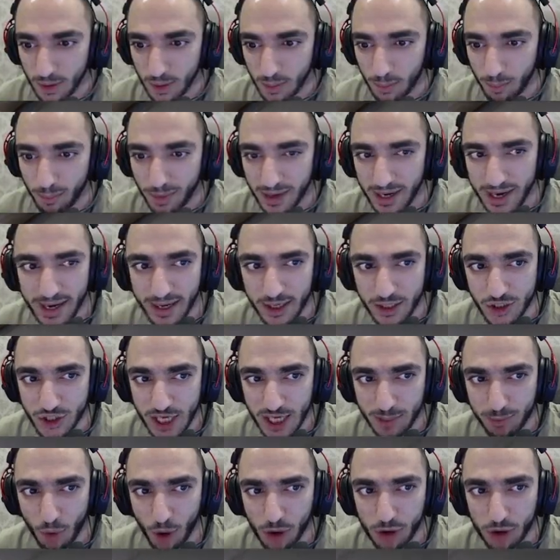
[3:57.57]
Playing
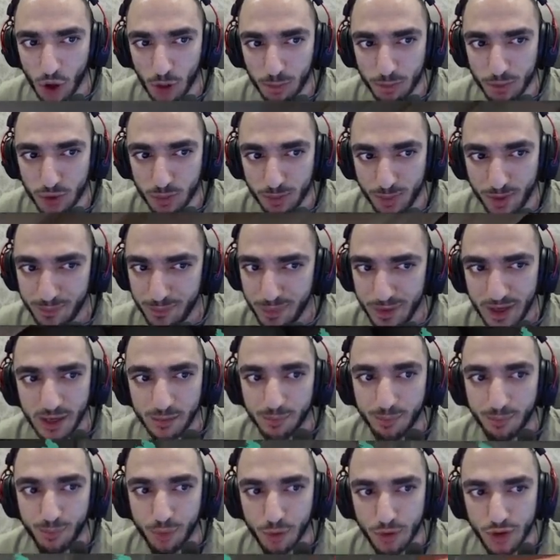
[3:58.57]
Jade, bro. Don't p
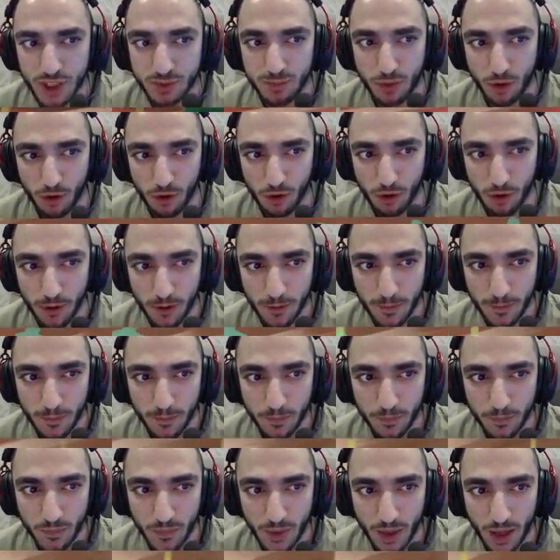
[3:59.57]
pussy, bro.
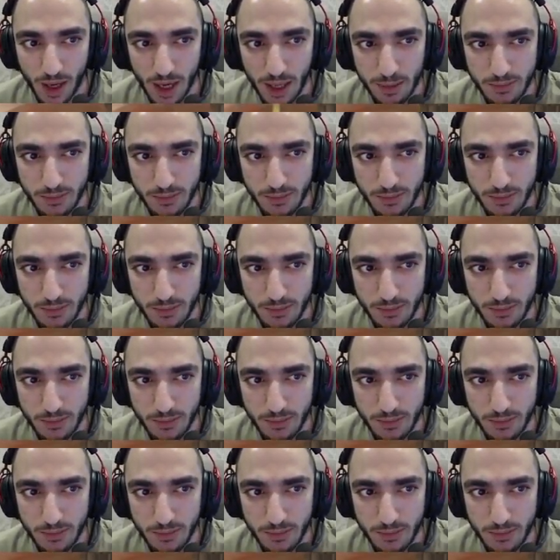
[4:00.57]
I'm